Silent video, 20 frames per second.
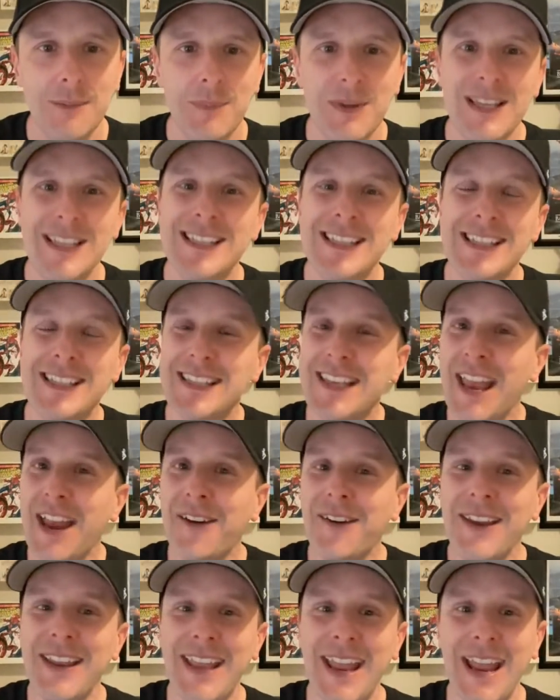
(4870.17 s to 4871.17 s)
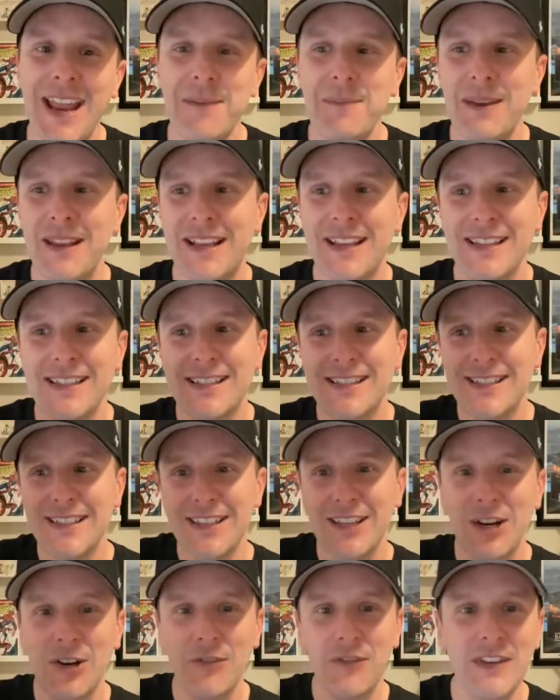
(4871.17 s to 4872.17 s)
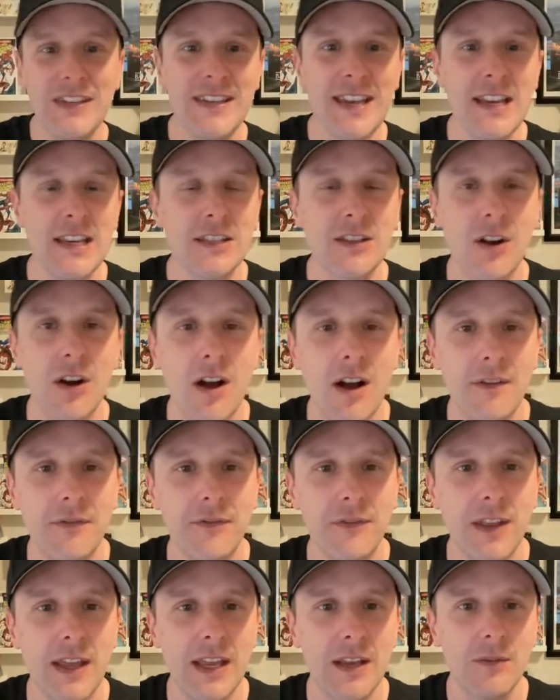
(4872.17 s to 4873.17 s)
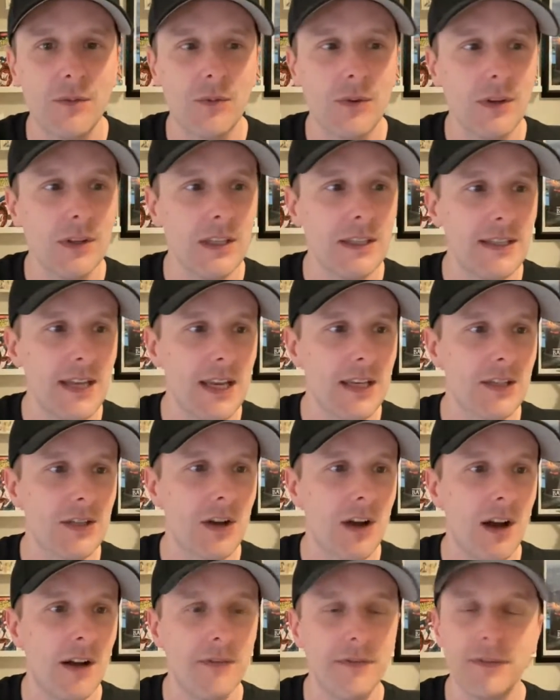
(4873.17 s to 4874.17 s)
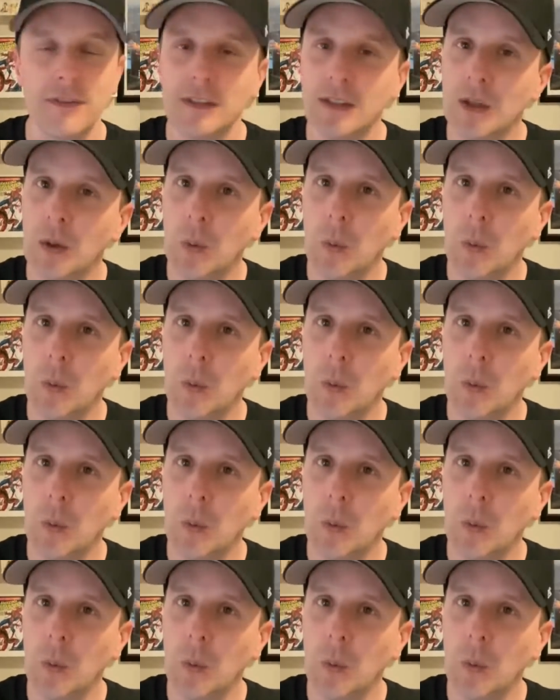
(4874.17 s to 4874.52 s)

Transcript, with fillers: But it's a scary game because, you know, if he takes off, like really takes off,